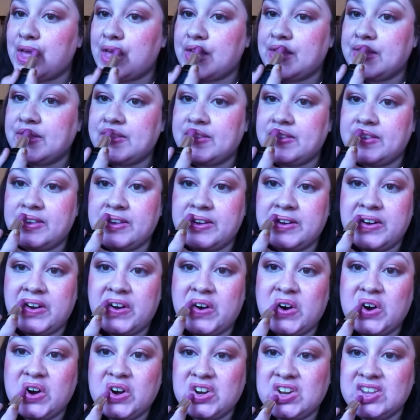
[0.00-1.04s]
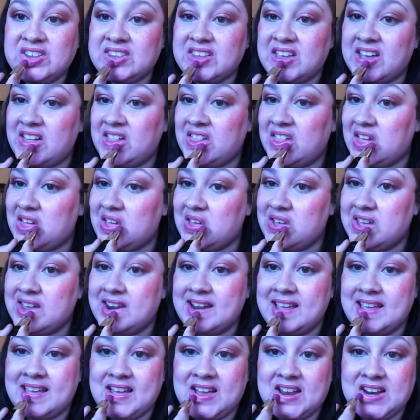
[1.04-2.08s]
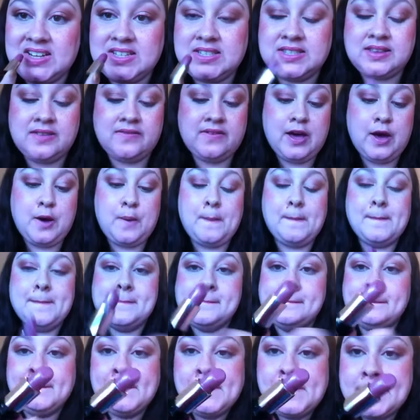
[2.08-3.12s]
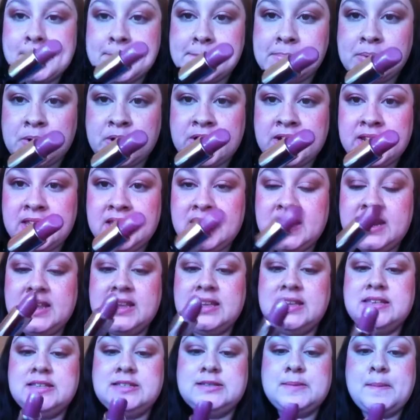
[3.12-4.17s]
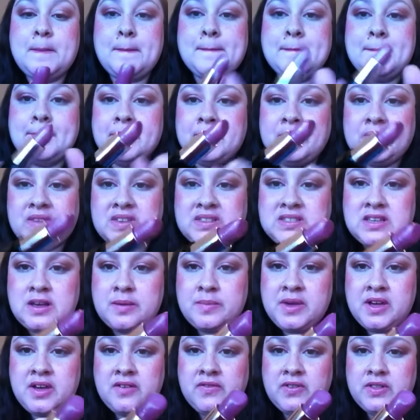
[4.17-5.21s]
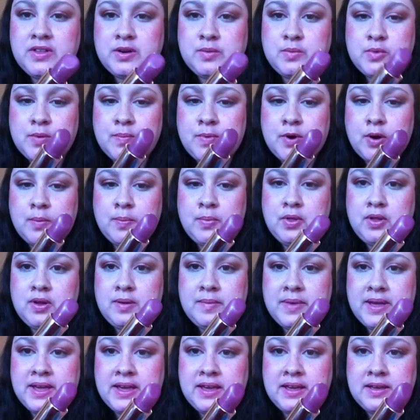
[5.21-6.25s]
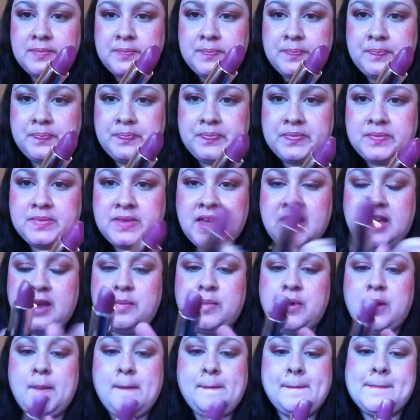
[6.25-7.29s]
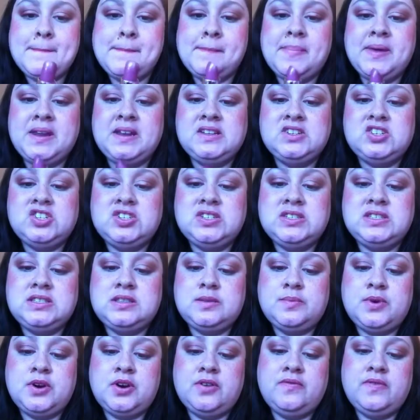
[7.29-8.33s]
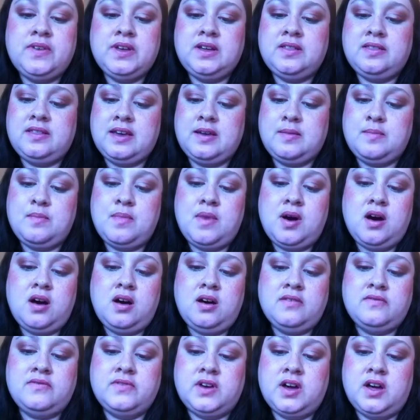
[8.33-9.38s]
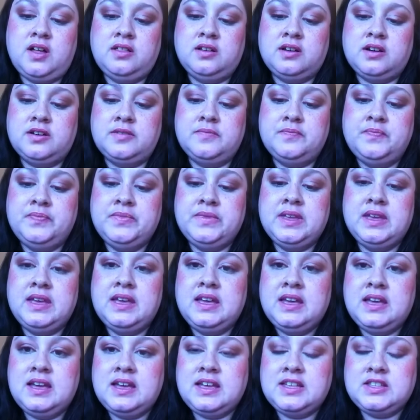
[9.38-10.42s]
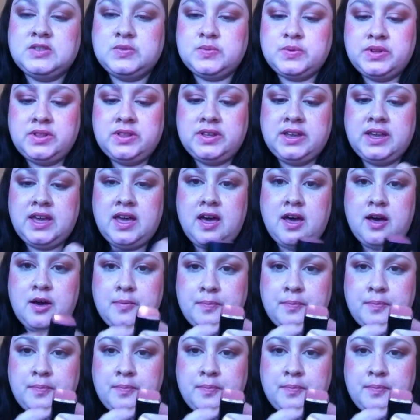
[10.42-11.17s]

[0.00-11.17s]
It's so gorgeous. I love it. I just love how pretty it is. It's coming off a little more purple on my camera, but it's just the perfect like mauve color. It's really